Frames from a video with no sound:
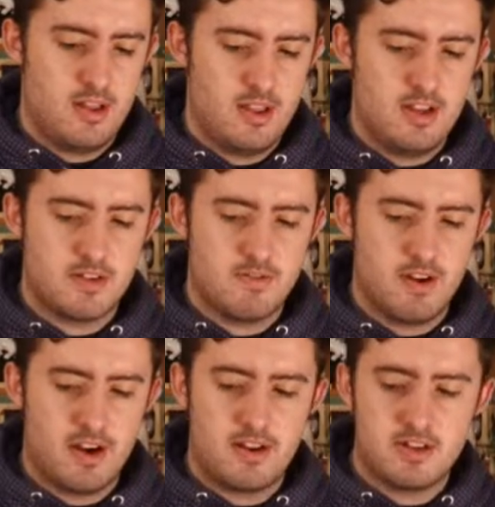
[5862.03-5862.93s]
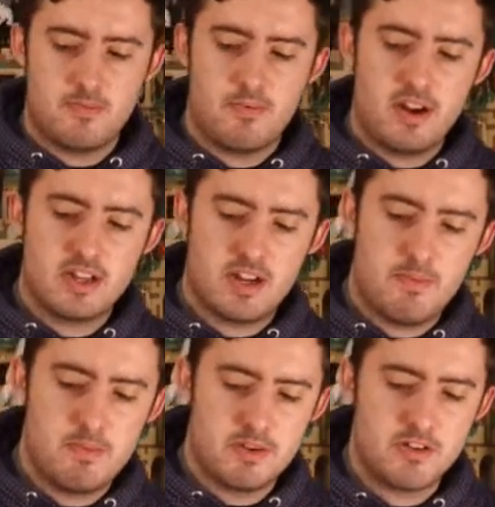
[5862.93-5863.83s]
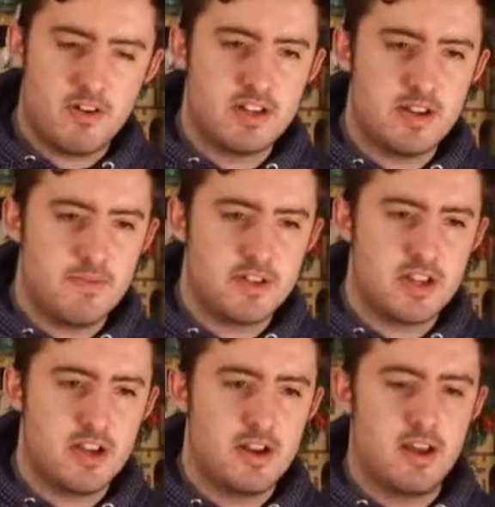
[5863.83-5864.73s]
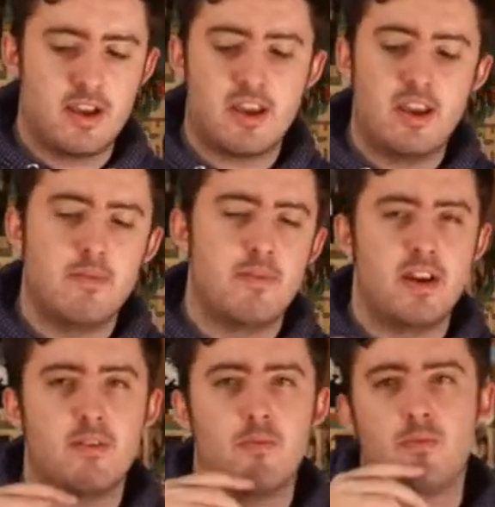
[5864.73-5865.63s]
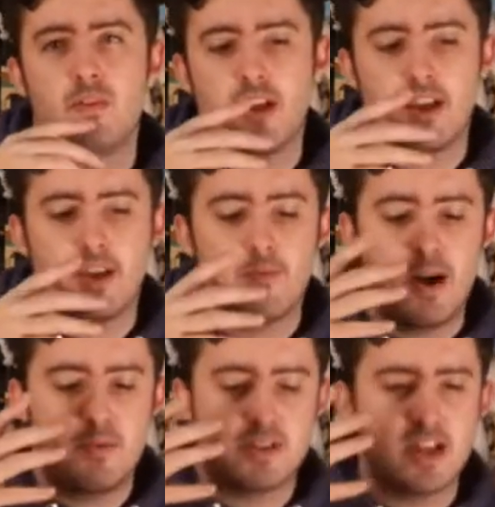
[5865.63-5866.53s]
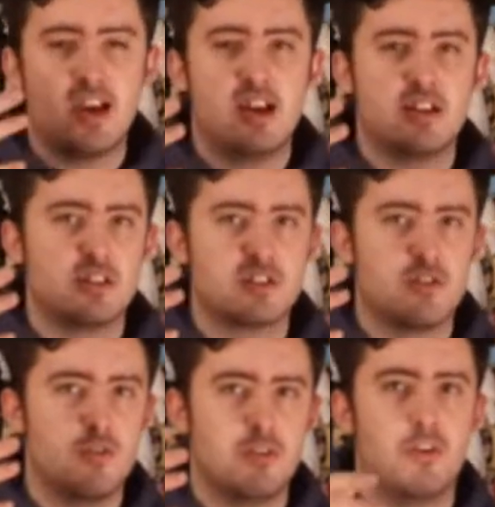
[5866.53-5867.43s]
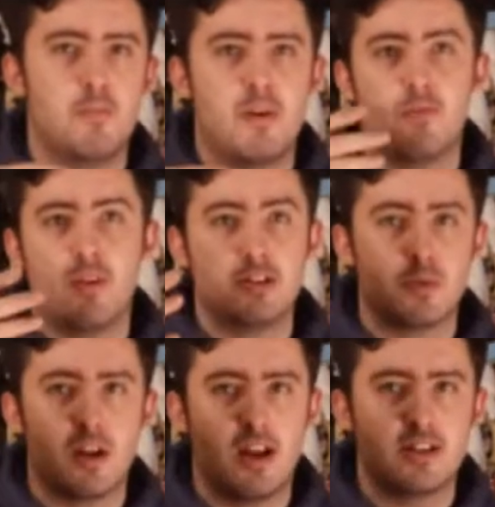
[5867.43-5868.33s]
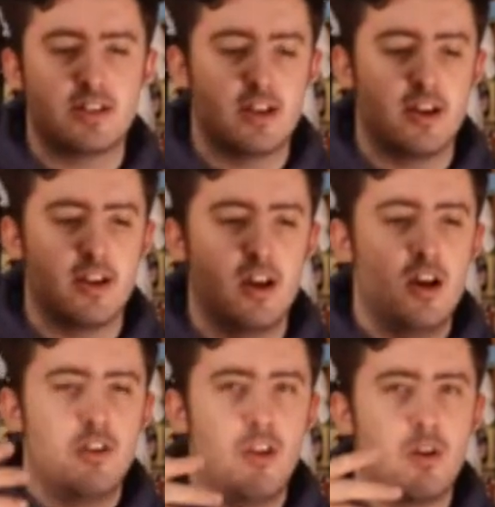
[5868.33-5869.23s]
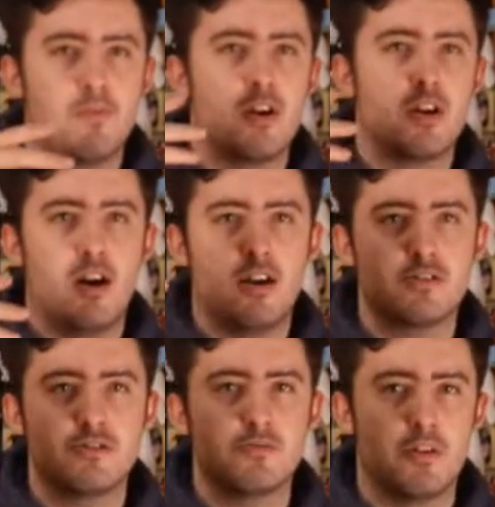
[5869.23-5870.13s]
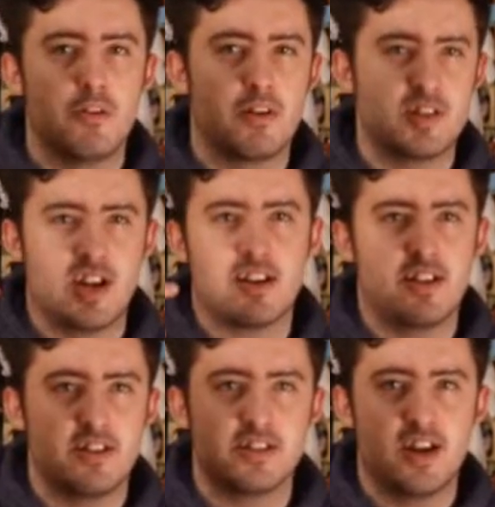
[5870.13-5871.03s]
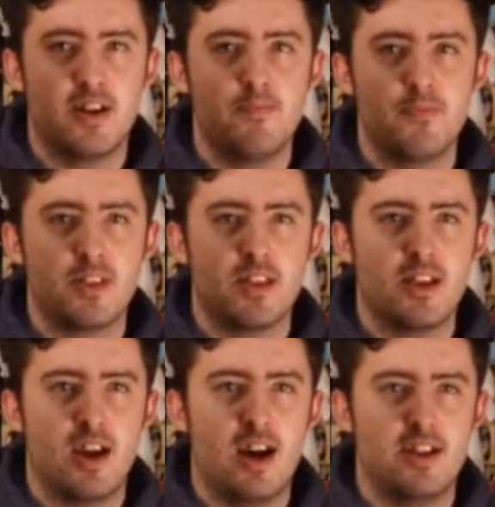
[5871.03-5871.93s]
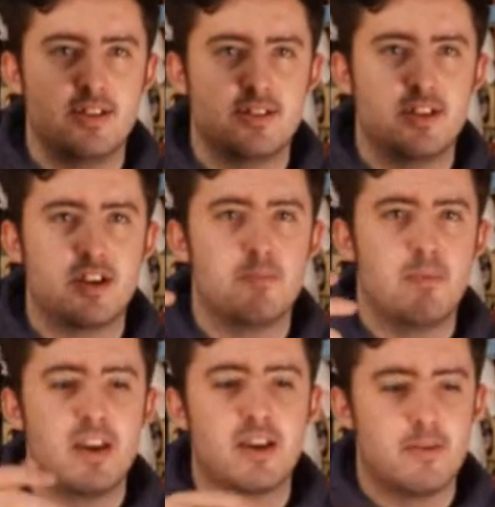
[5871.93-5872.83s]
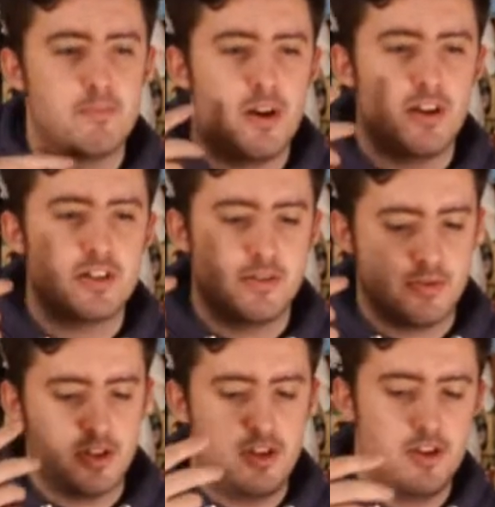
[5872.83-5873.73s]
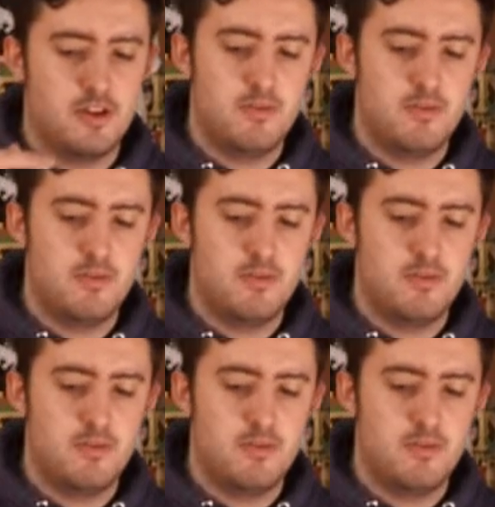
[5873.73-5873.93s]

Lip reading: great because it brings out people's creativity. And like even if I was a kid in school and all my friends were collecting it, none of our castles would look exactly the same. And you can make it personal to you.